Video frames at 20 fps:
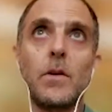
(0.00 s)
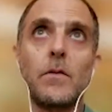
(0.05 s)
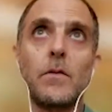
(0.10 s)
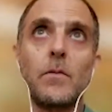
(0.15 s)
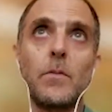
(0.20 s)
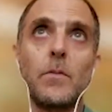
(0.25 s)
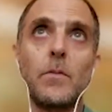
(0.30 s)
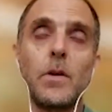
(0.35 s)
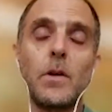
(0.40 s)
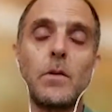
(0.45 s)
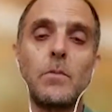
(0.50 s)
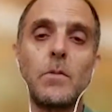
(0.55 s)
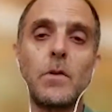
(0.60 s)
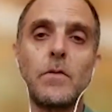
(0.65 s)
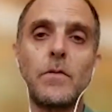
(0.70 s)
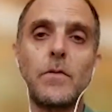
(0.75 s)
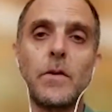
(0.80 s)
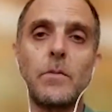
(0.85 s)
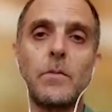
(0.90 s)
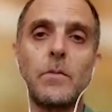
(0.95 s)
Me and my
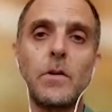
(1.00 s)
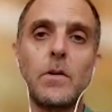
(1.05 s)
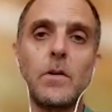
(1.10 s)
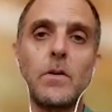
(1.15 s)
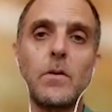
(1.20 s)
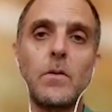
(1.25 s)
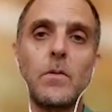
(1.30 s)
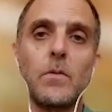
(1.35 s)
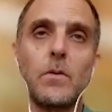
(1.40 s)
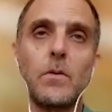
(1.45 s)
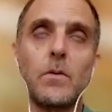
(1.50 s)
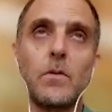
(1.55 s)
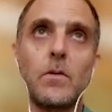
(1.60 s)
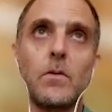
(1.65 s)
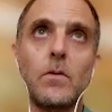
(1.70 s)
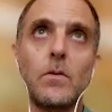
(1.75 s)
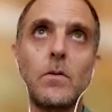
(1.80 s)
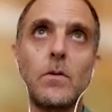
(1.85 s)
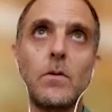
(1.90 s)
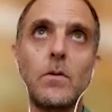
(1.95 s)
family
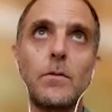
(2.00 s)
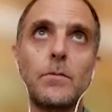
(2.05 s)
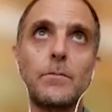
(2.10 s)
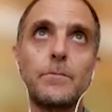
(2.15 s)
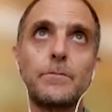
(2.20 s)
were